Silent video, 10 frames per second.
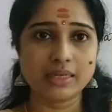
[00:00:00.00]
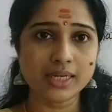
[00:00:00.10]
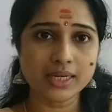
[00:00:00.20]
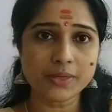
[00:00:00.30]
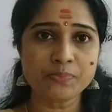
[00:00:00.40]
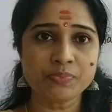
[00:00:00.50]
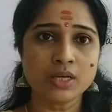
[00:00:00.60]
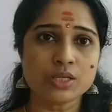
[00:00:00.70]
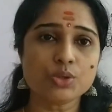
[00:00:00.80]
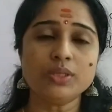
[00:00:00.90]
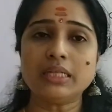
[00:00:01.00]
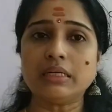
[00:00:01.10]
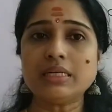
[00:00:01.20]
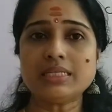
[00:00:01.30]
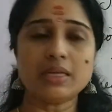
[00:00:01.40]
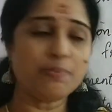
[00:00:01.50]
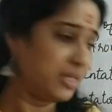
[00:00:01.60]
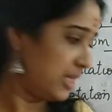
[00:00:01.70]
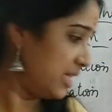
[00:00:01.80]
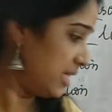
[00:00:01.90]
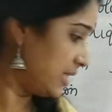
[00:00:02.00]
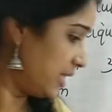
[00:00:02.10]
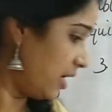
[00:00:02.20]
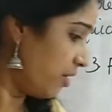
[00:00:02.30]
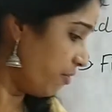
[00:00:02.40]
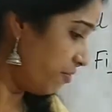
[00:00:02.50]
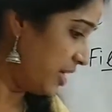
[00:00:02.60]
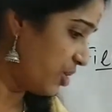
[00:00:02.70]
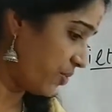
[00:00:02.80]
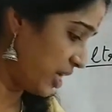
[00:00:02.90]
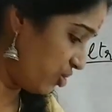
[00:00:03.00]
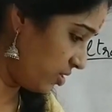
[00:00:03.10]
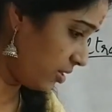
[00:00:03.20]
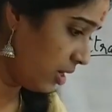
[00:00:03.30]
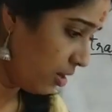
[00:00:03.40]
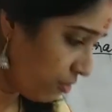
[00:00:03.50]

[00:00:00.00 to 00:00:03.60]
Clear? So the third step is the filtration.